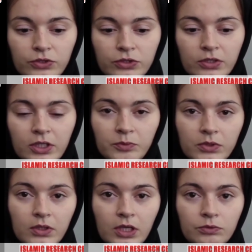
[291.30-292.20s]
you need to
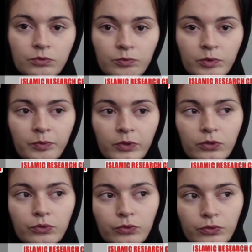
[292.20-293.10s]
communicate with
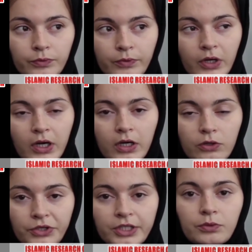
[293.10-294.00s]
people who
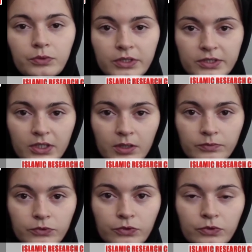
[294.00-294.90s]
are already with
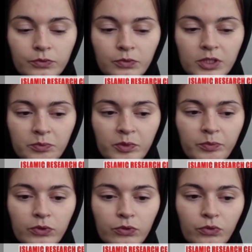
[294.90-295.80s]
Islam, not with the
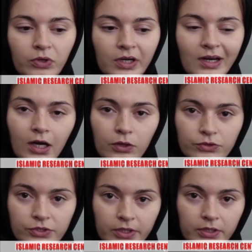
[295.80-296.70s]
people who are
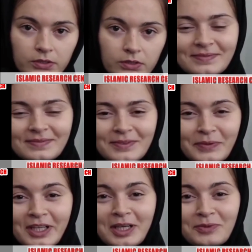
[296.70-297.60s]
outside.
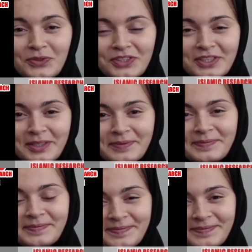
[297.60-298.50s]
Welcome to
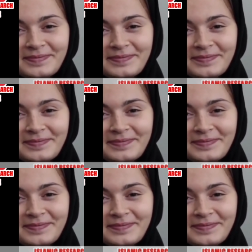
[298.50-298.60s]
Islam.